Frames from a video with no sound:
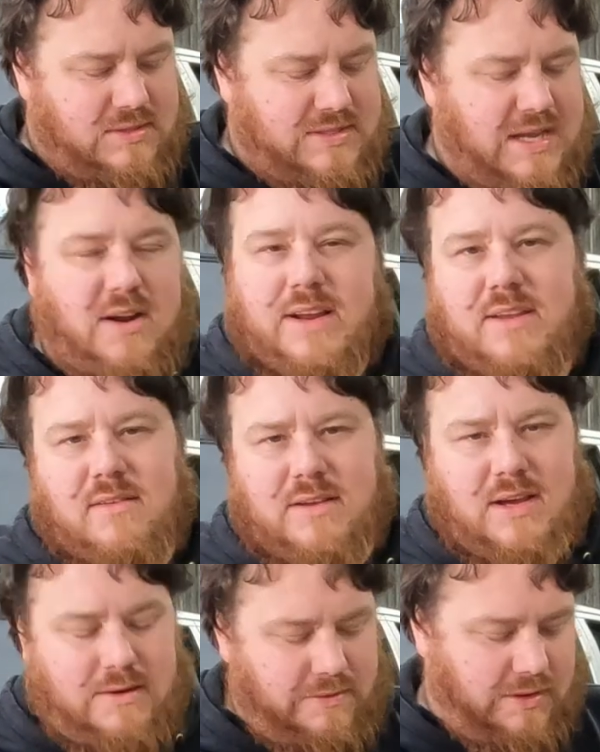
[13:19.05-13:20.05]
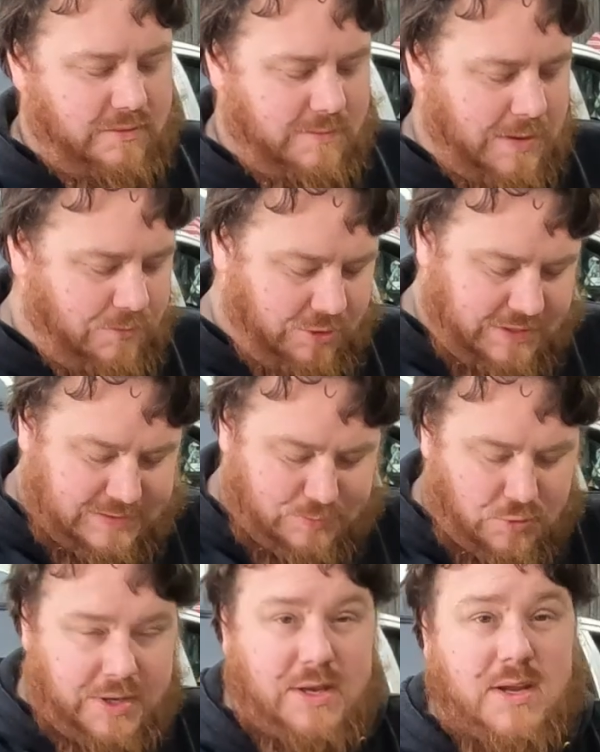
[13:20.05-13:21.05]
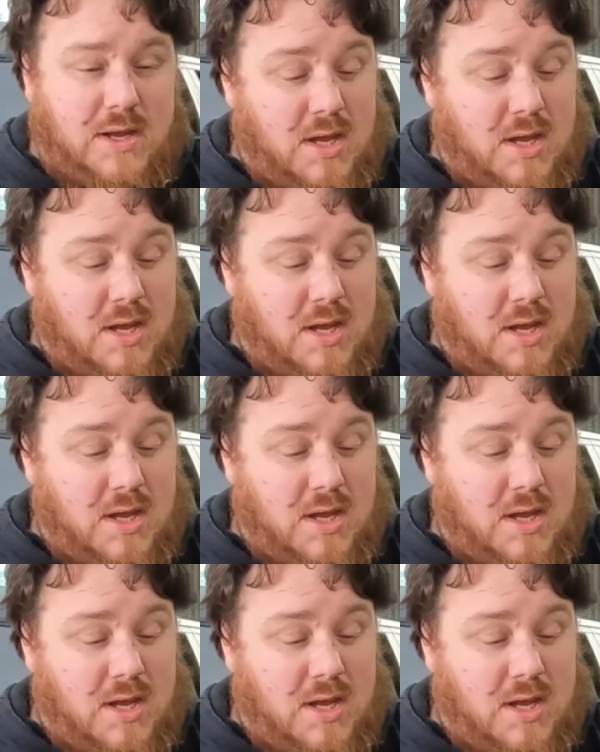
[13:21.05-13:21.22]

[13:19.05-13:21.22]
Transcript: Said I can't really remember at this point.